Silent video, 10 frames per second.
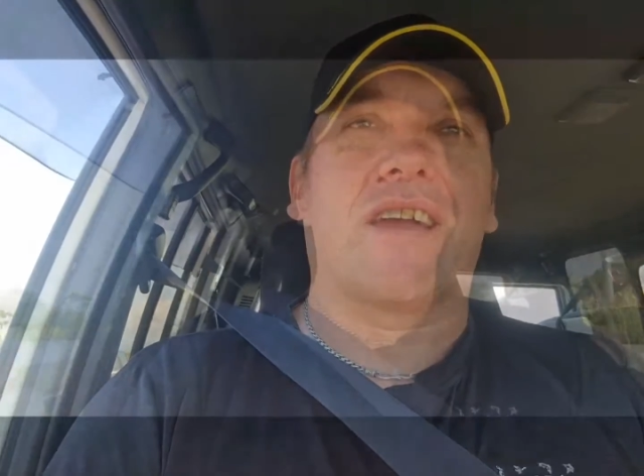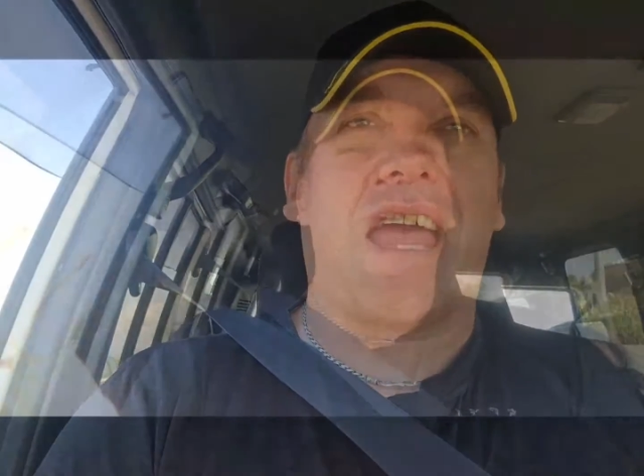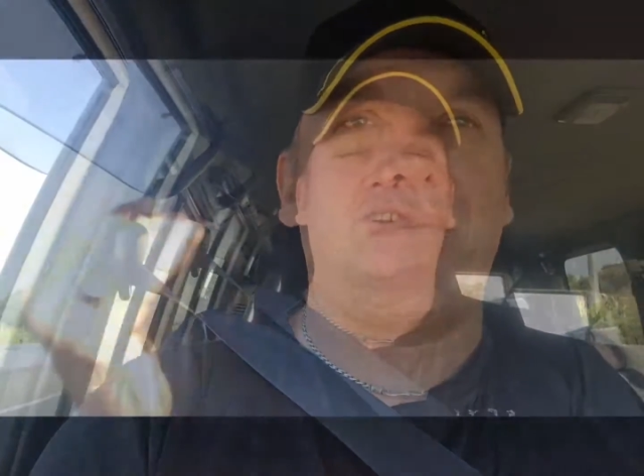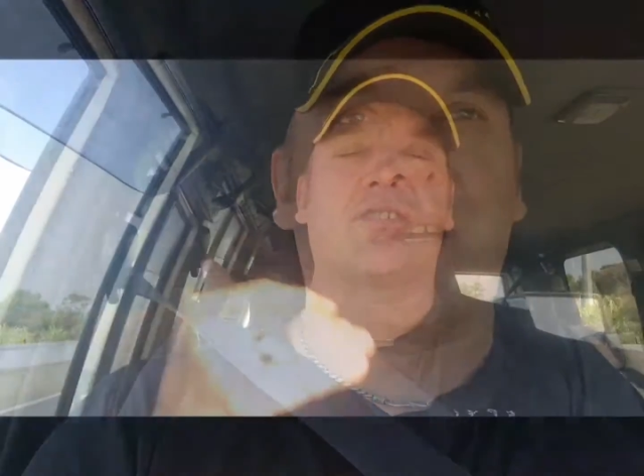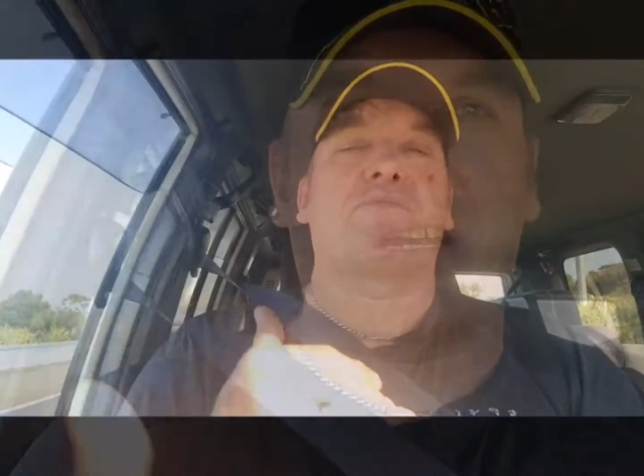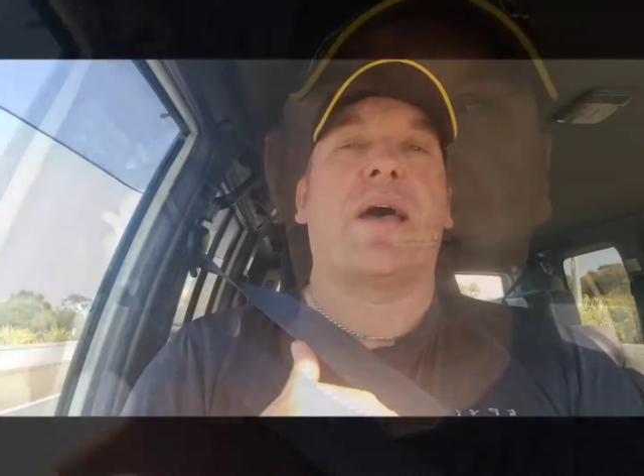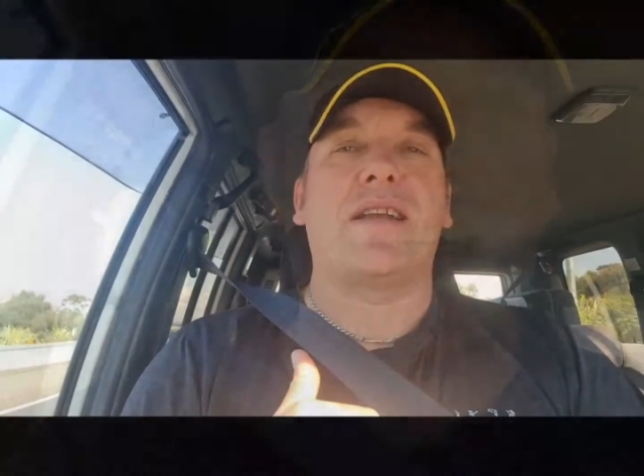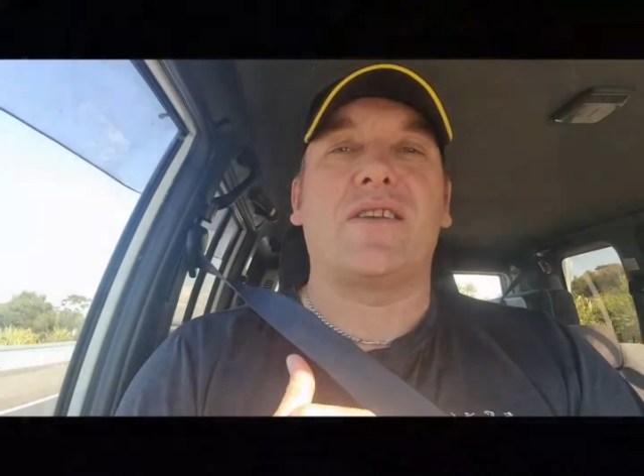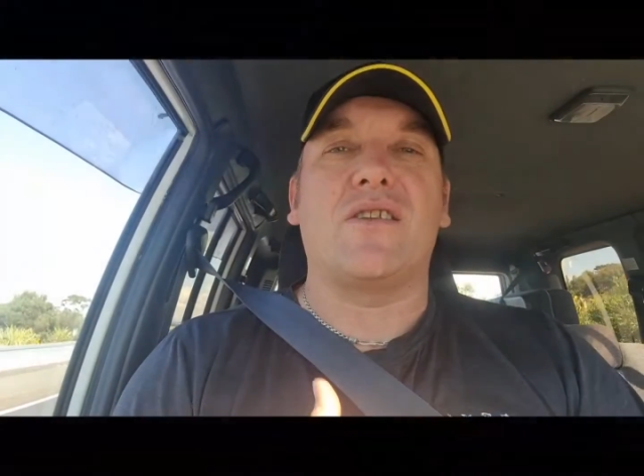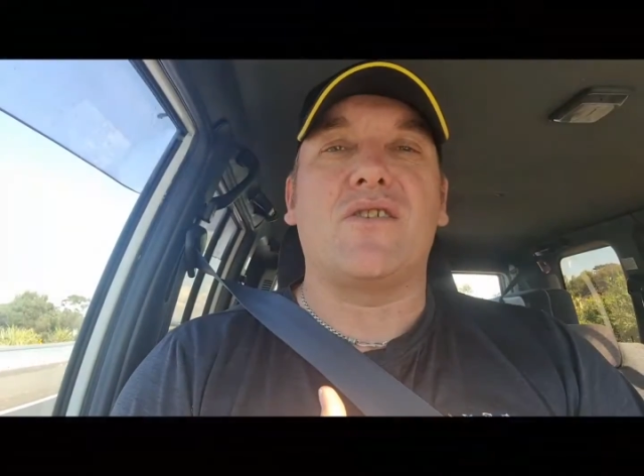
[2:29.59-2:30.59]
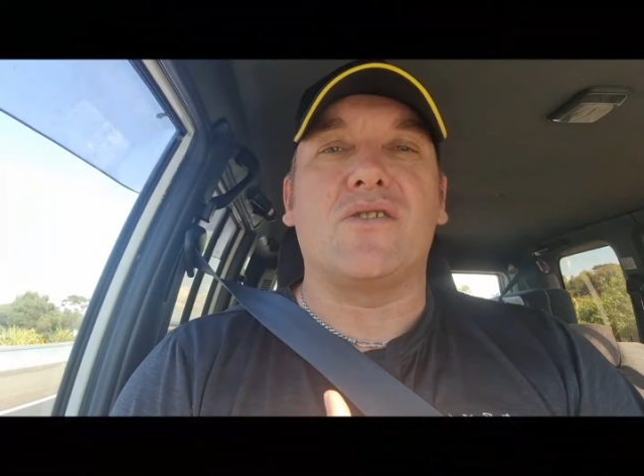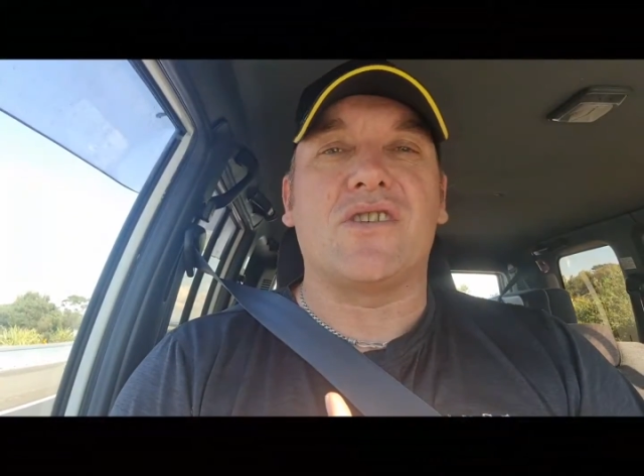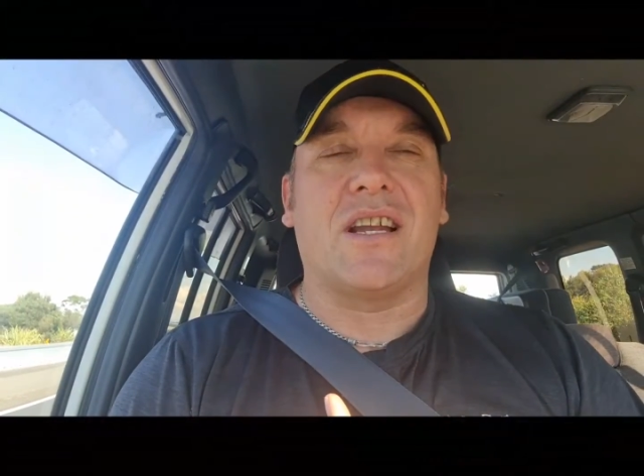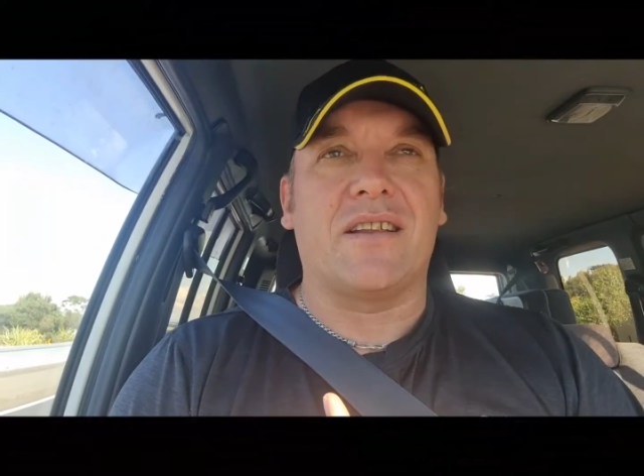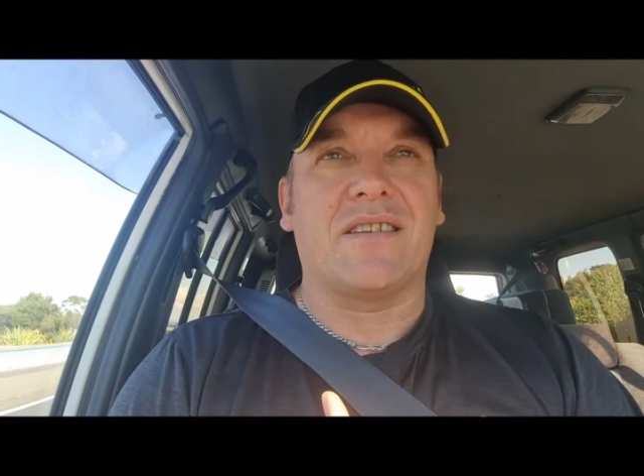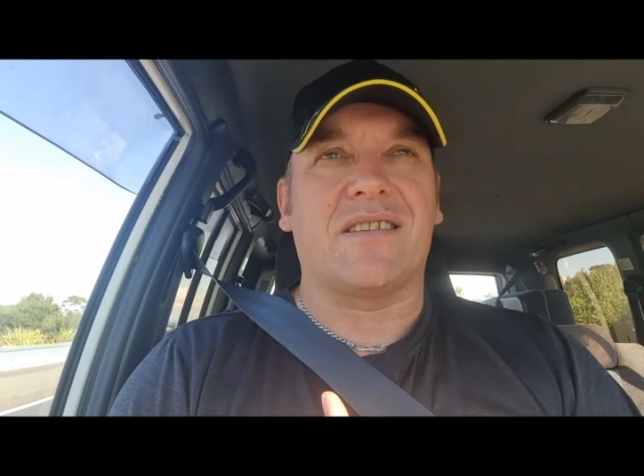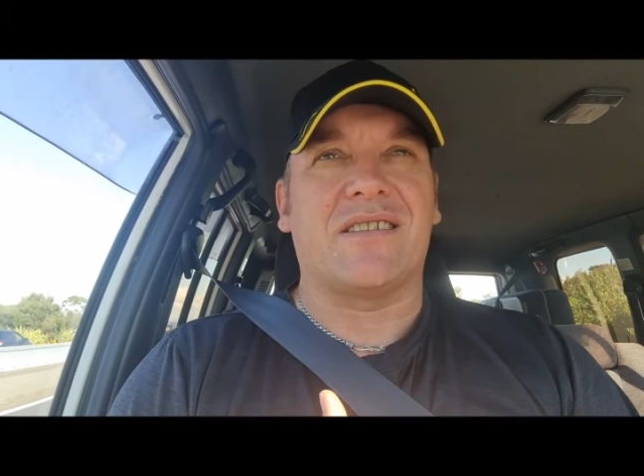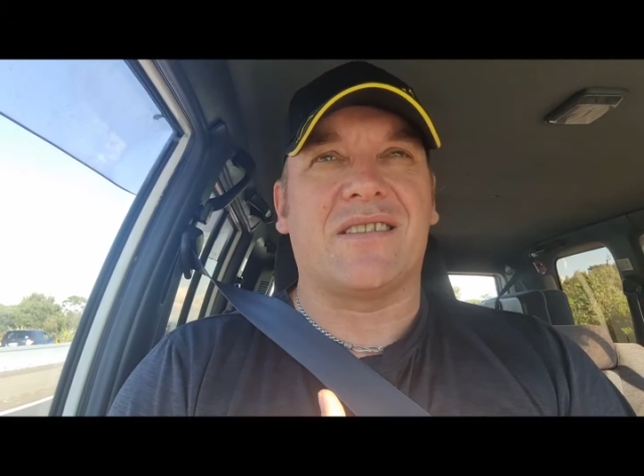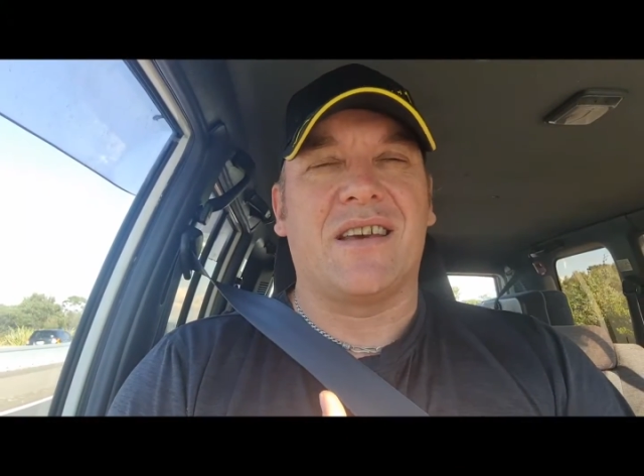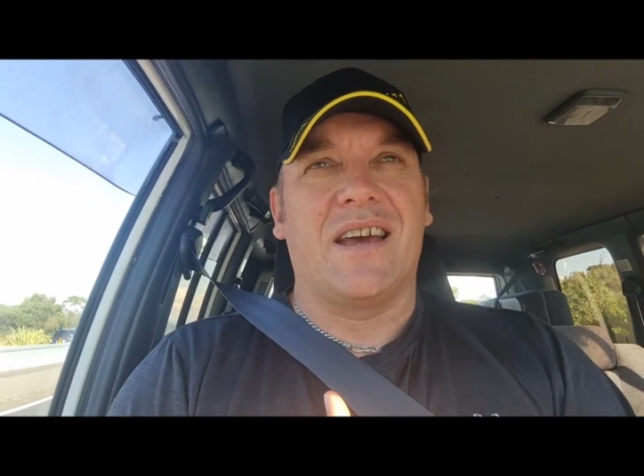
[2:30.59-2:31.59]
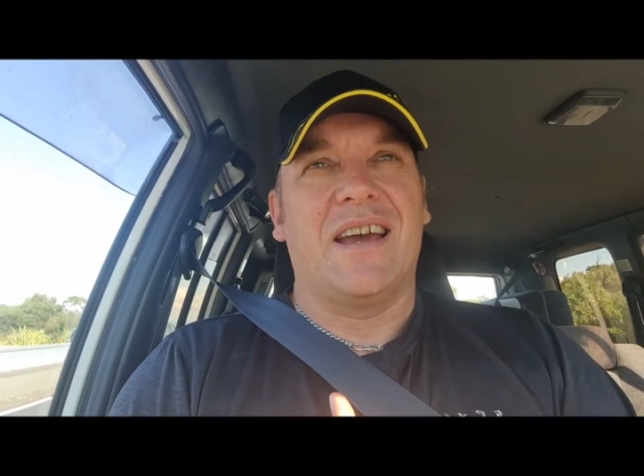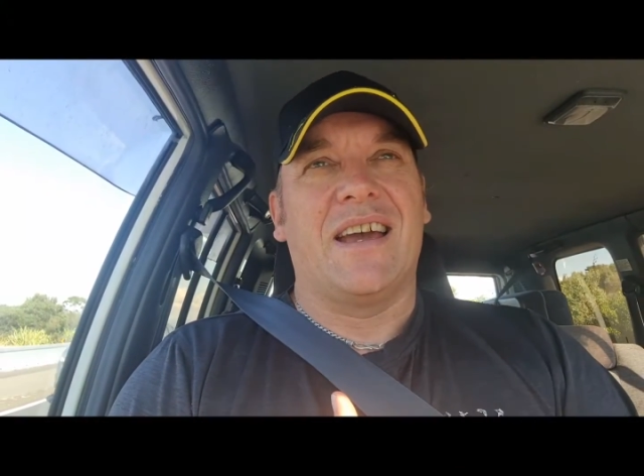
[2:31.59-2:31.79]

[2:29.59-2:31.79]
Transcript: We're not just painting a new ceiling, this is